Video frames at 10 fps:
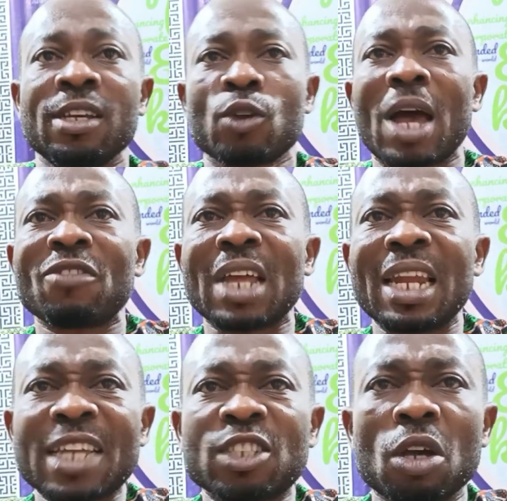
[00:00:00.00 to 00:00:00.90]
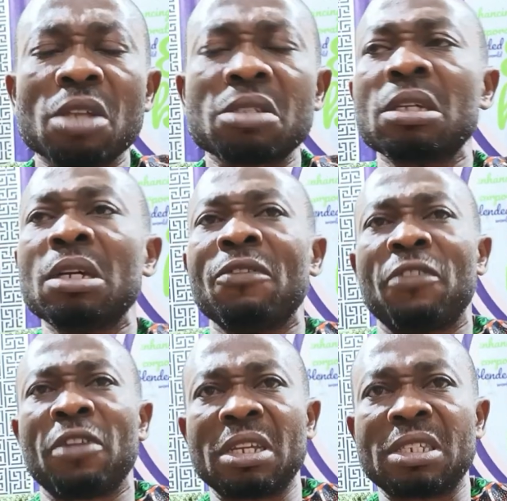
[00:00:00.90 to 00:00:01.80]
So after lectures,
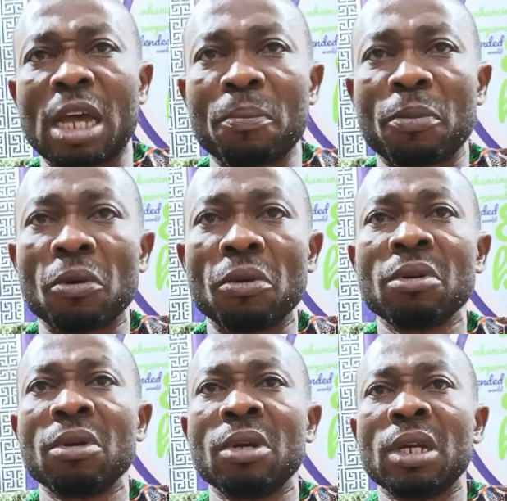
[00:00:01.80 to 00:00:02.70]
for example,